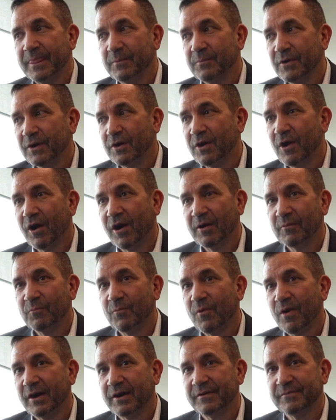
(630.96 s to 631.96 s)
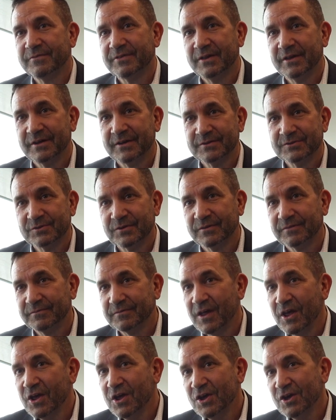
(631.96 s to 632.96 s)
one of the sort of
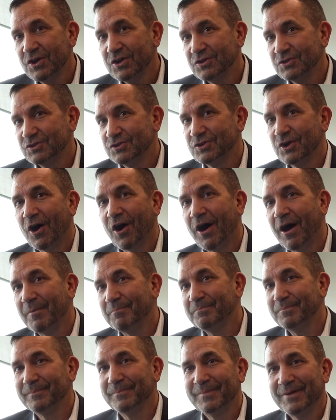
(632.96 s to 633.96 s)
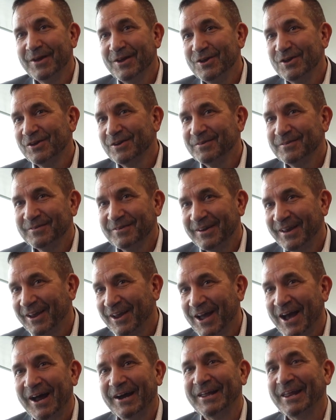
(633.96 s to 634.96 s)
top
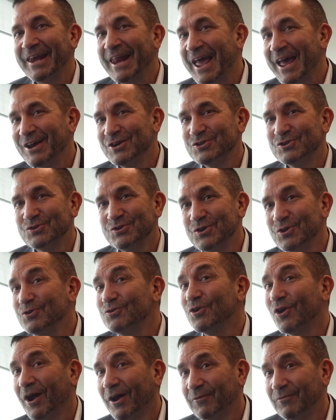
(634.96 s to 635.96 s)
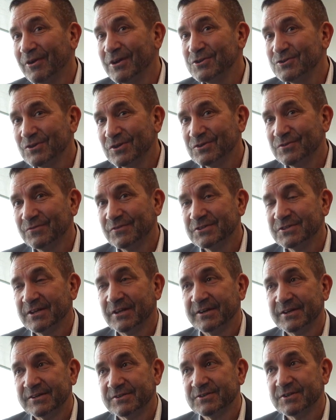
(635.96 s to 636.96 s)
cutting edge neutron research
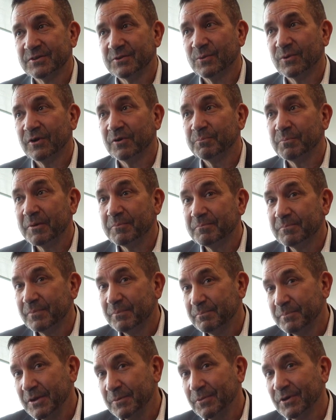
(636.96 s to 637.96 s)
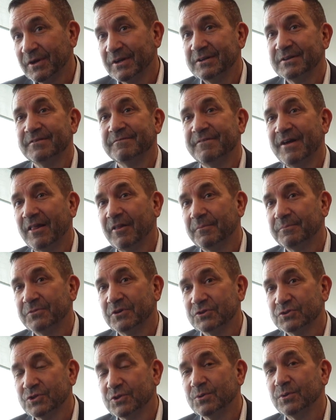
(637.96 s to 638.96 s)
facilities in the world, but people can develop
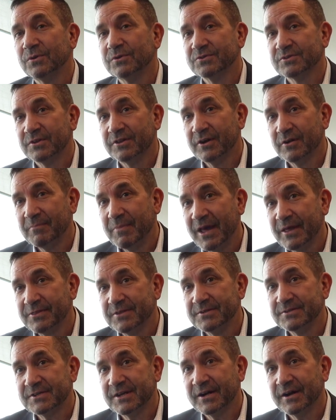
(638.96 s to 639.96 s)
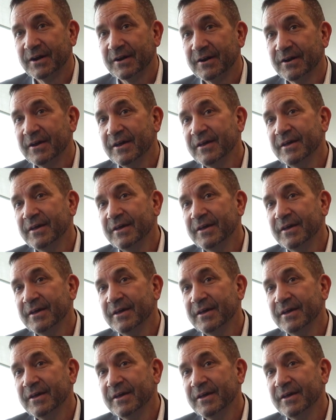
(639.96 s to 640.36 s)
their tools and their methods here